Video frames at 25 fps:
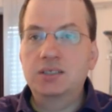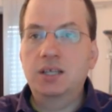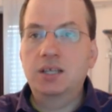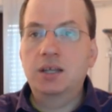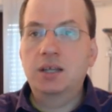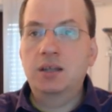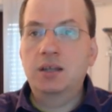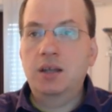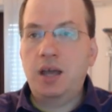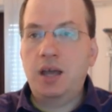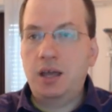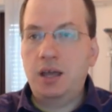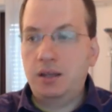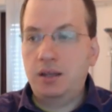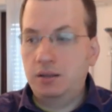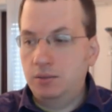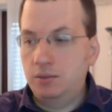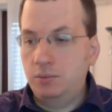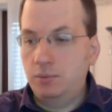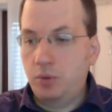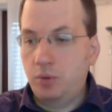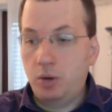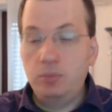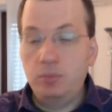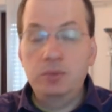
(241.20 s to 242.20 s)

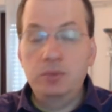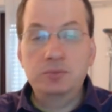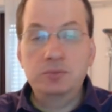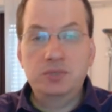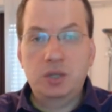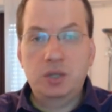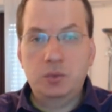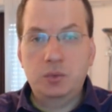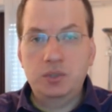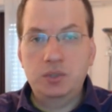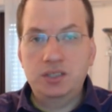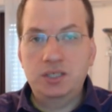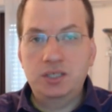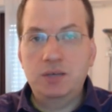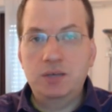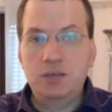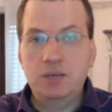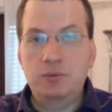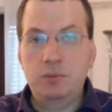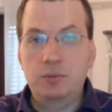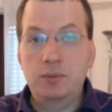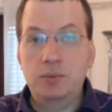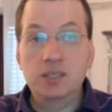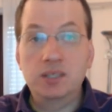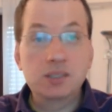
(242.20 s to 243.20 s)
and problems that we see
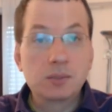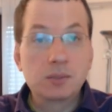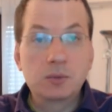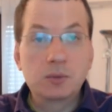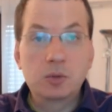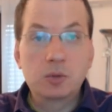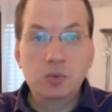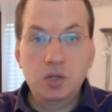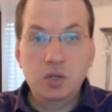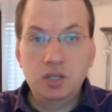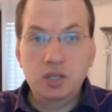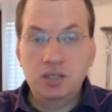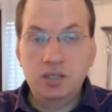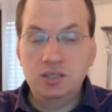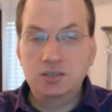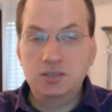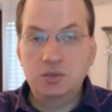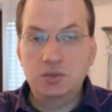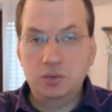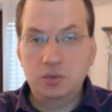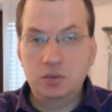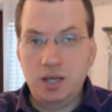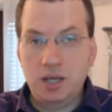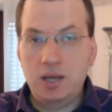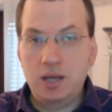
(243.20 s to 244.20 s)
for Muslim communities
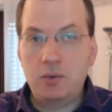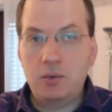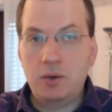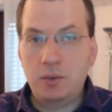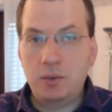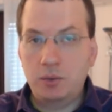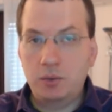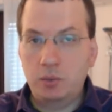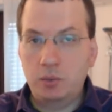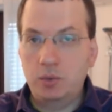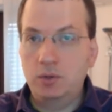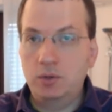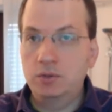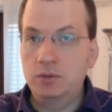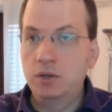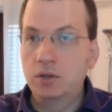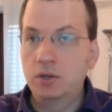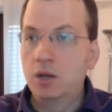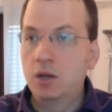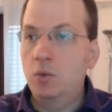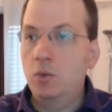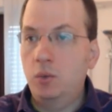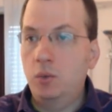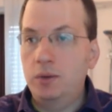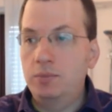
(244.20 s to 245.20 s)
today around the world,
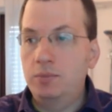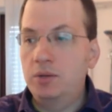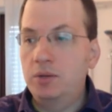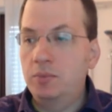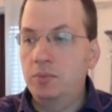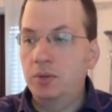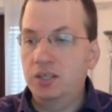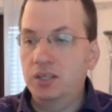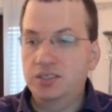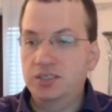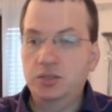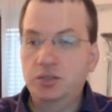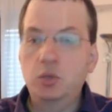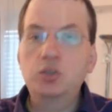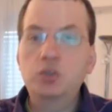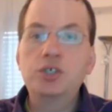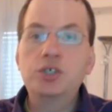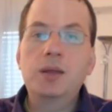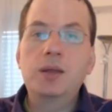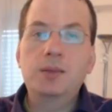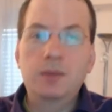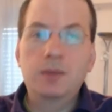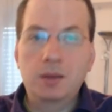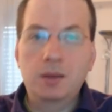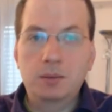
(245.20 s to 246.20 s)
when people
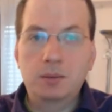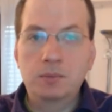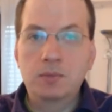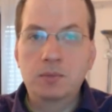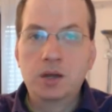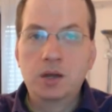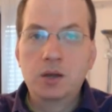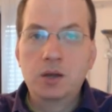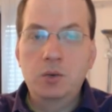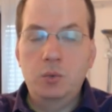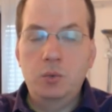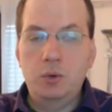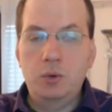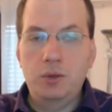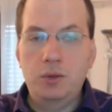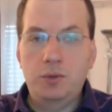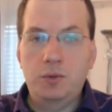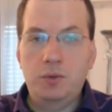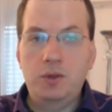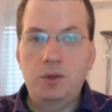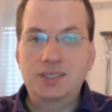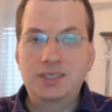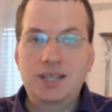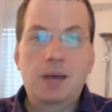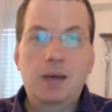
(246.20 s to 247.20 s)
associate them with
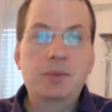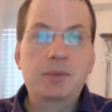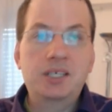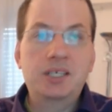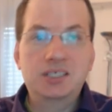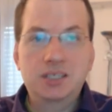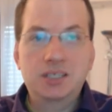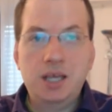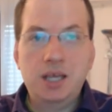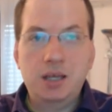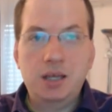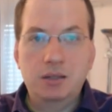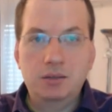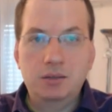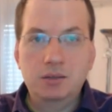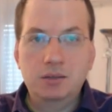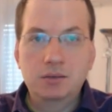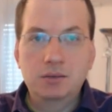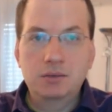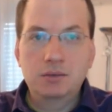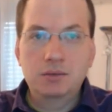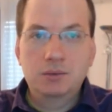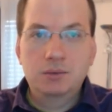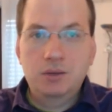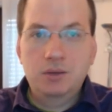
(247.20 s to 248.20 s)
the Islamic State,
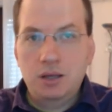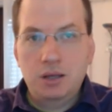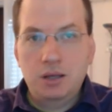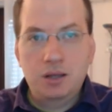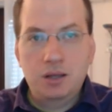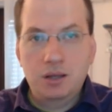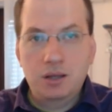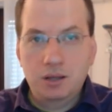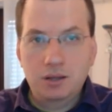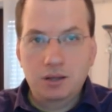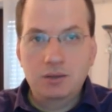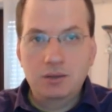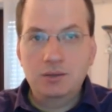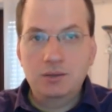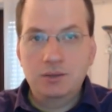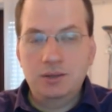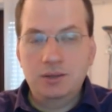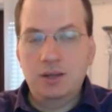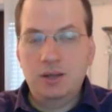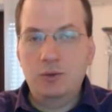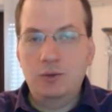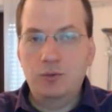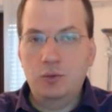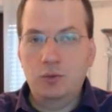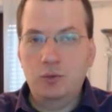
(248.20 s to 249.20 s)

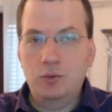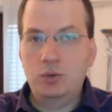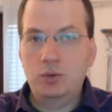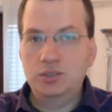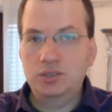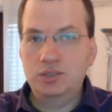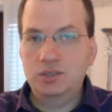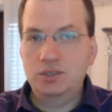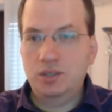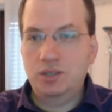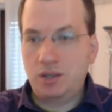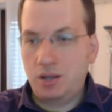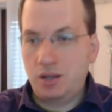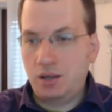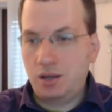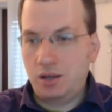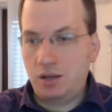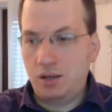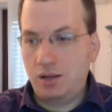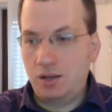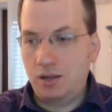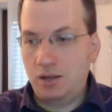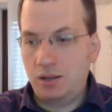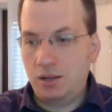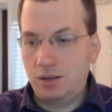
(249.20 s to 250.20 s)
then of course
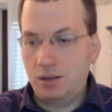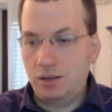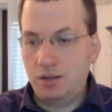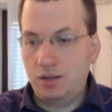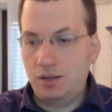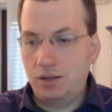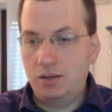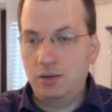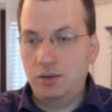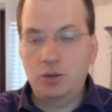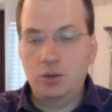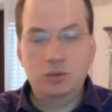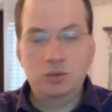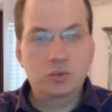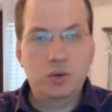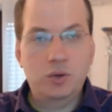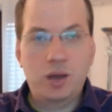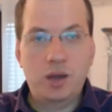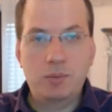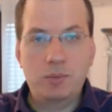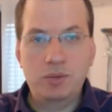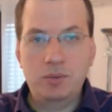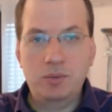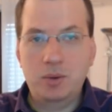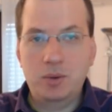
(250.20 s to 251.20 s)
they're not too
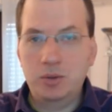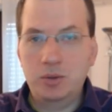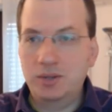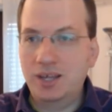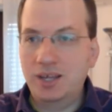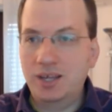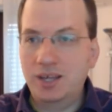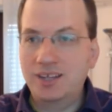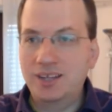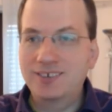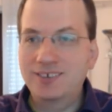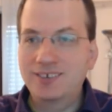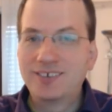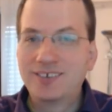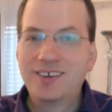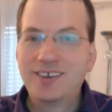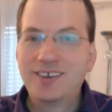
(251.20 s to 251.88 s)
happy about that.